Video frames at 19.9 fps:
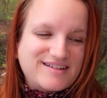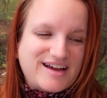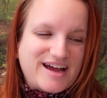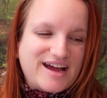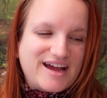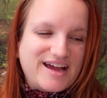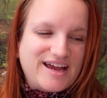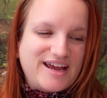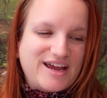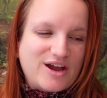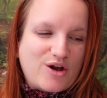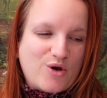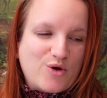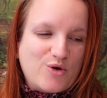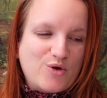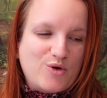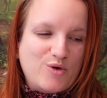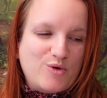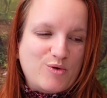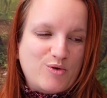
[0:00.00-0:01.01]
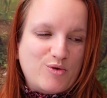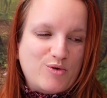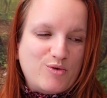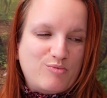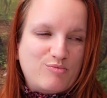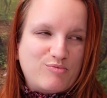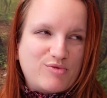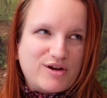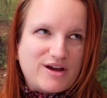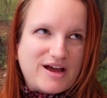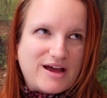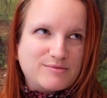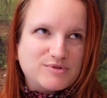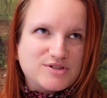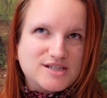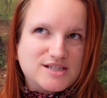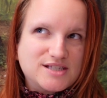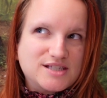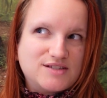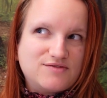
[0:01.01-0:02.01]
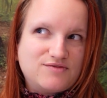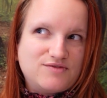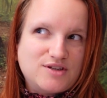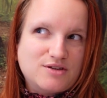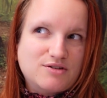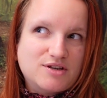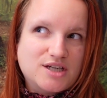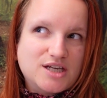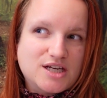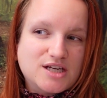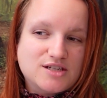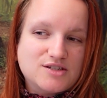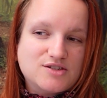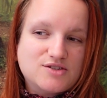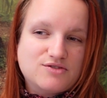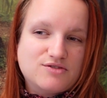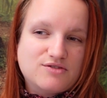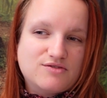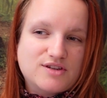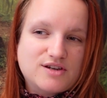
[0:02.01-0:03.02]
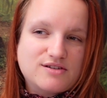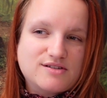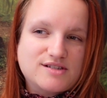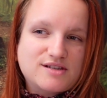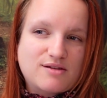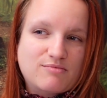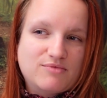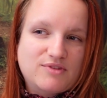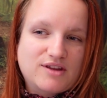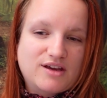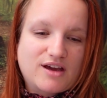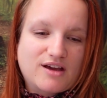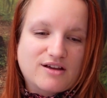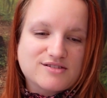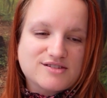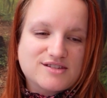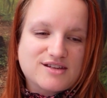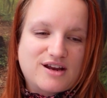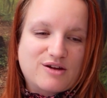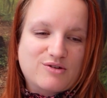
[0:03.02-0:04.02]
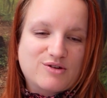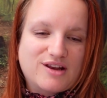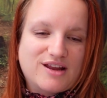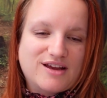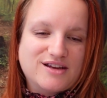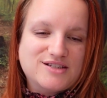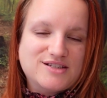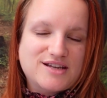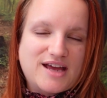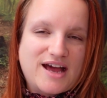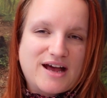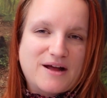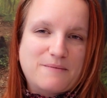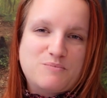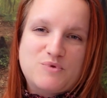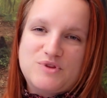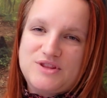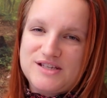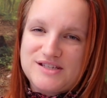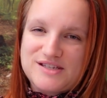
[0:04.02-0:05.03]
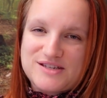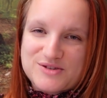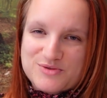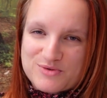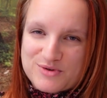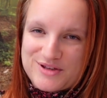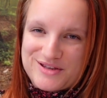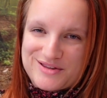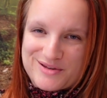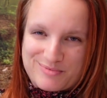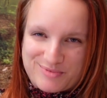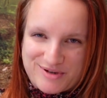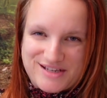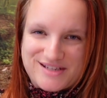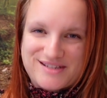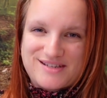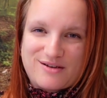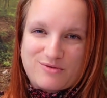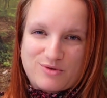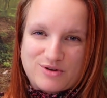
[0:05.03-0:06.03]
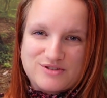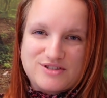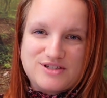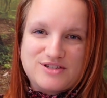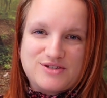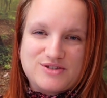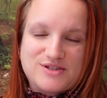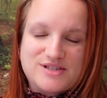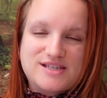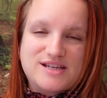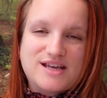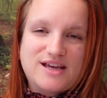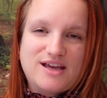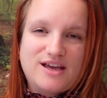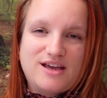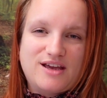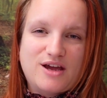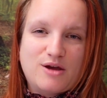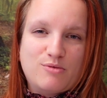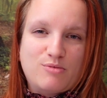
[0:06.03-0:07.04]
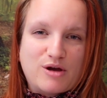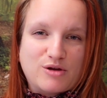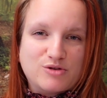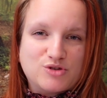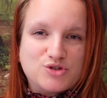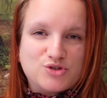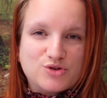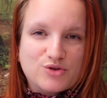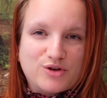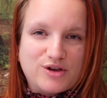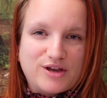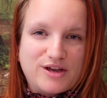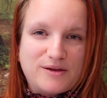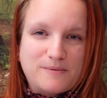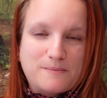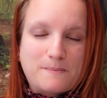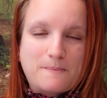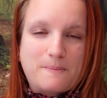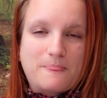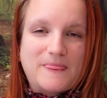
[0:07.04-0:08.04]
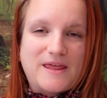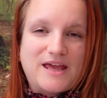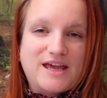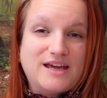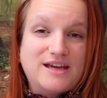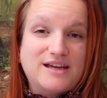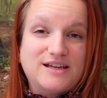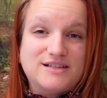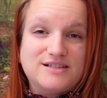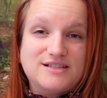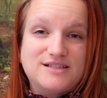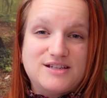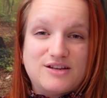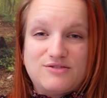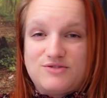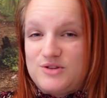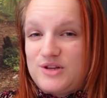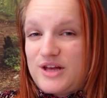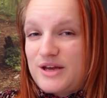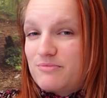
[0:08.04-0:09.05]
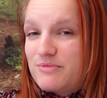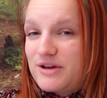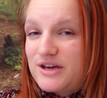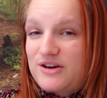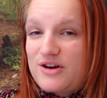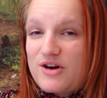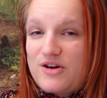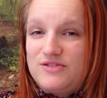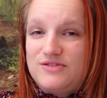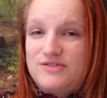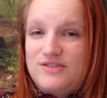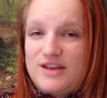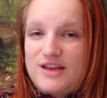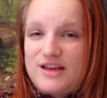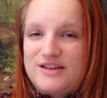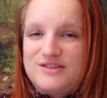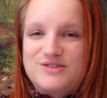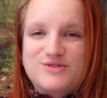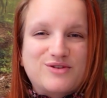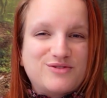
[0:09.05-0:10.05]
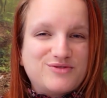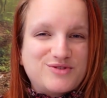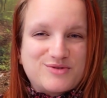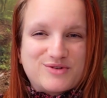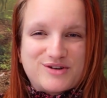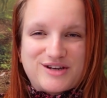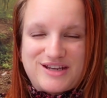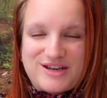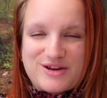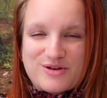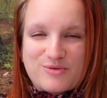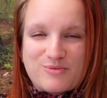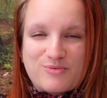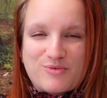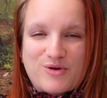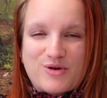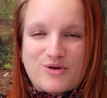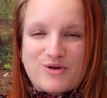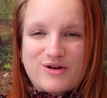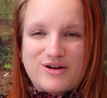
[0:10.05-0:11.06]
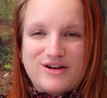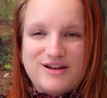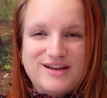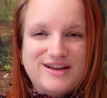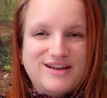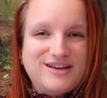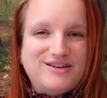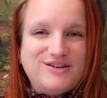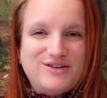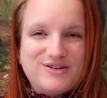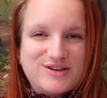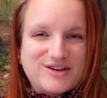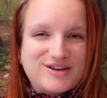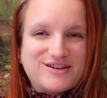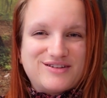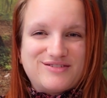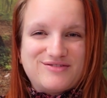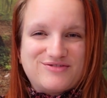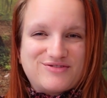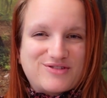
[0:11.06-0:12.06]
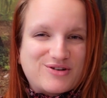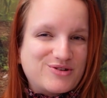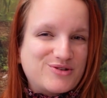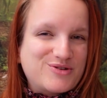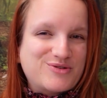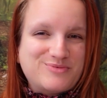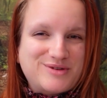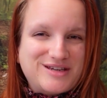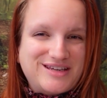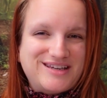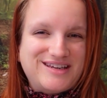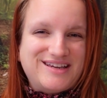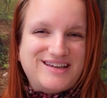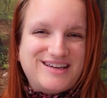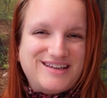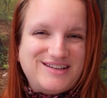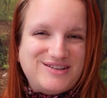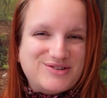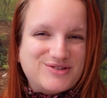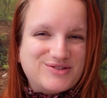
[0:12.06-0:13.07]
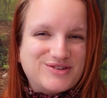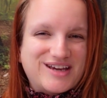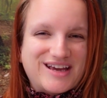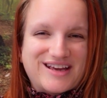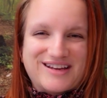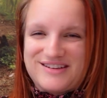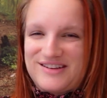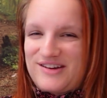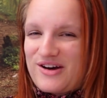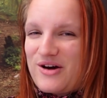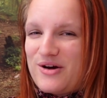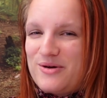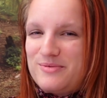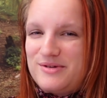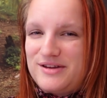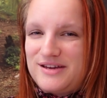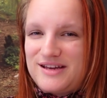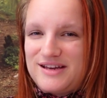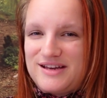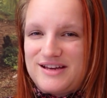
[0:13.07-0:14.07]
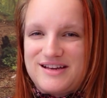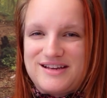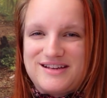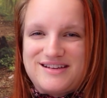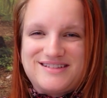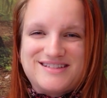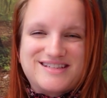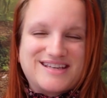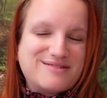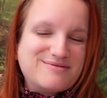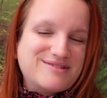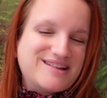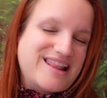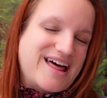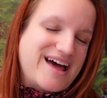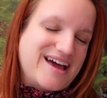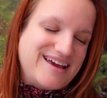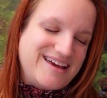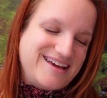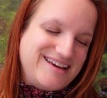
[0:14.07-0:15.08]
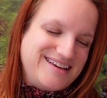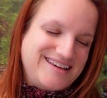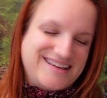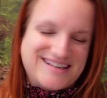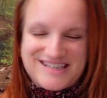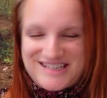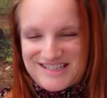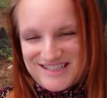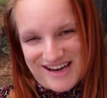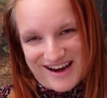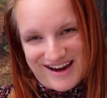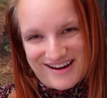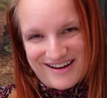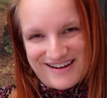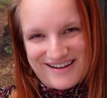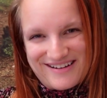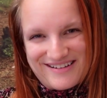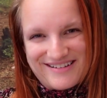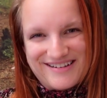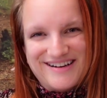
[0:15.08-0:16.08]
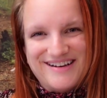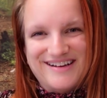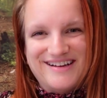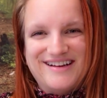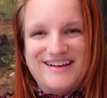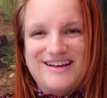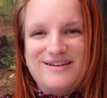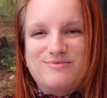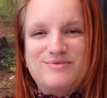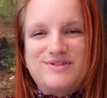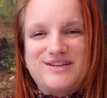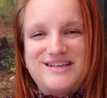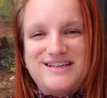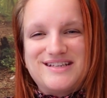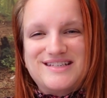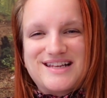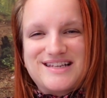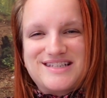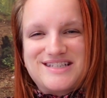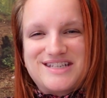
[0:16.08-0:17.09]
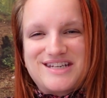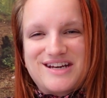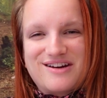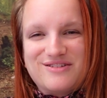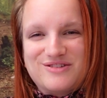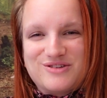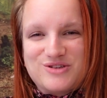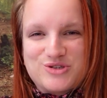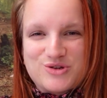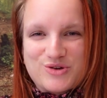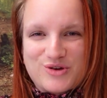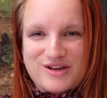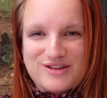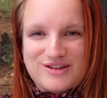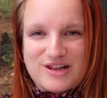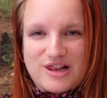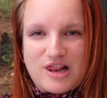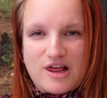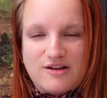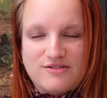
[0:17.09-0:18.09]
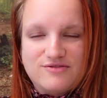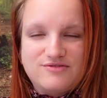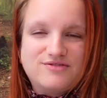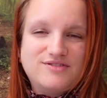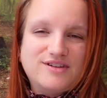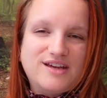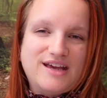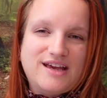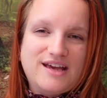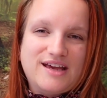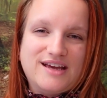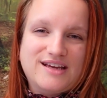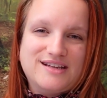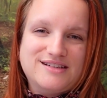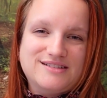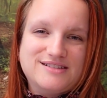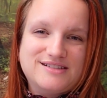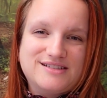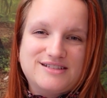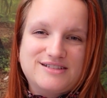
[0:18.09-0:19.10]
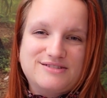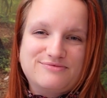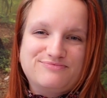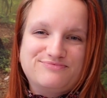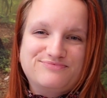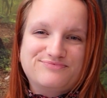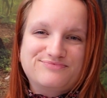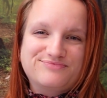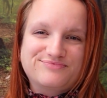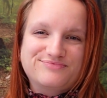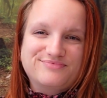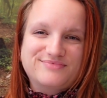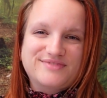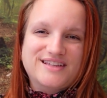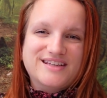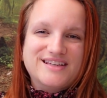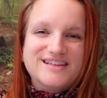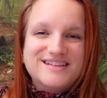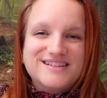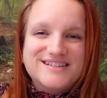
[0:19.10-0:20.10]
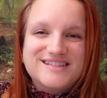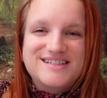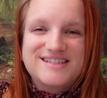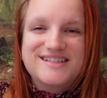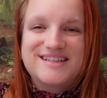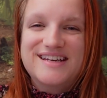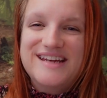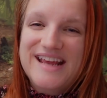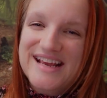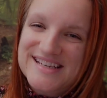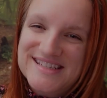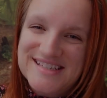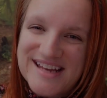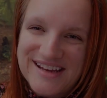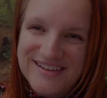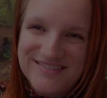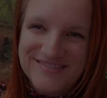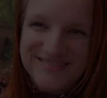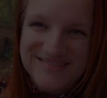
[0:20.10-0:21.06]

I hope I'm just feeling into if there's something else that I would like to add, but this is really the piece I wanted to say about joy. And if you like my content or if you want to hear more, you can follow me, you can comment, can like and share. Please, let's share the joy, the love, and to the next time.